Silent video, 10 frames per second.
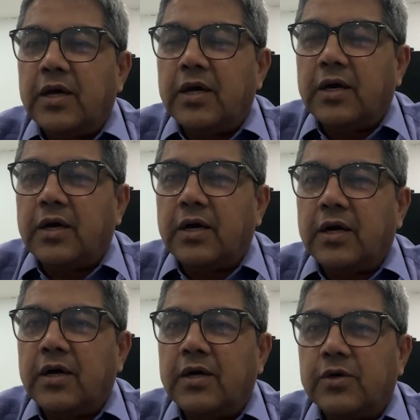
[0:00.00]

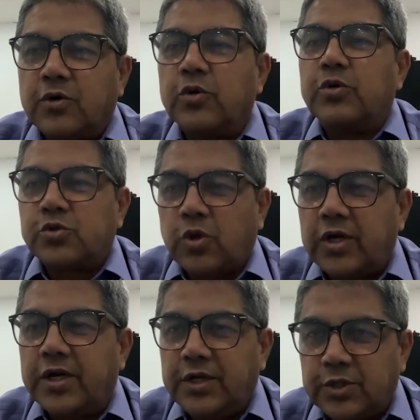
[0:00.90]
a good
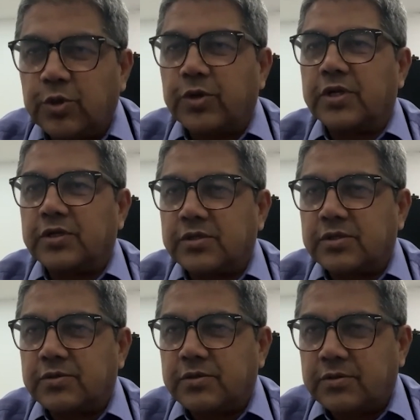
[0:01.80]
solid
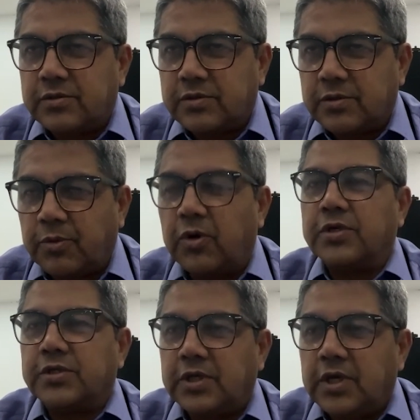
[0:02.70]
insurance
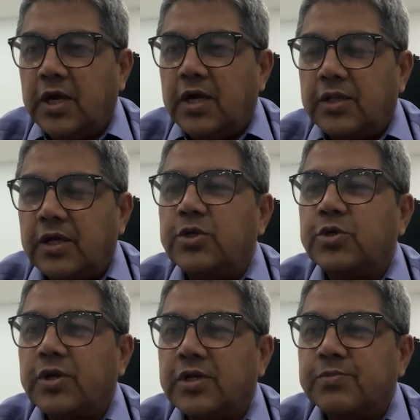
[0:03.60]
policy. The
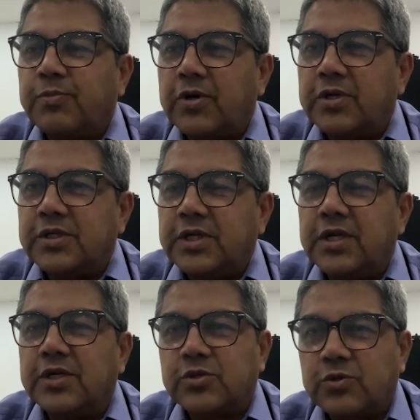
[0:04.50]
insurance policy
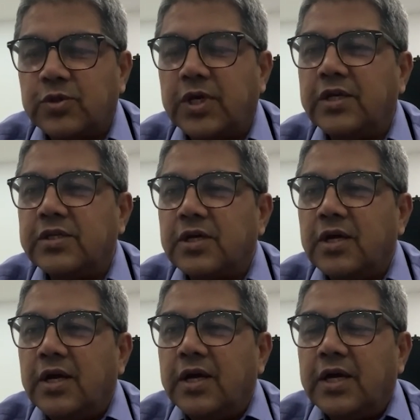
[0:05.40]
does two things.
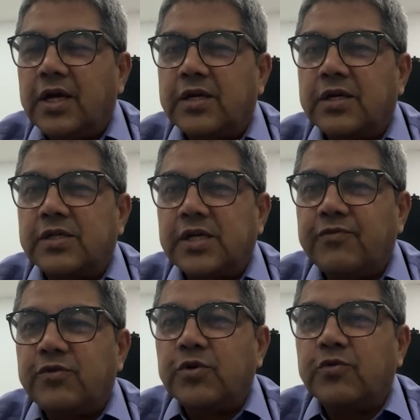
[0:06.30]
It
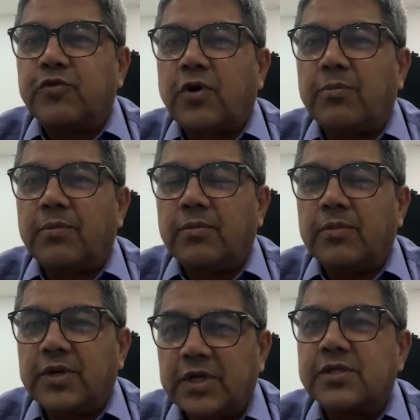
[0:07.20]
saves you from
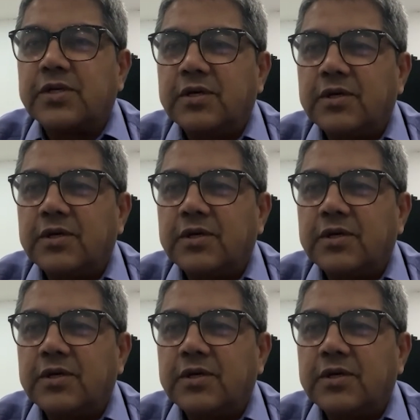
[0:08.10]
risk,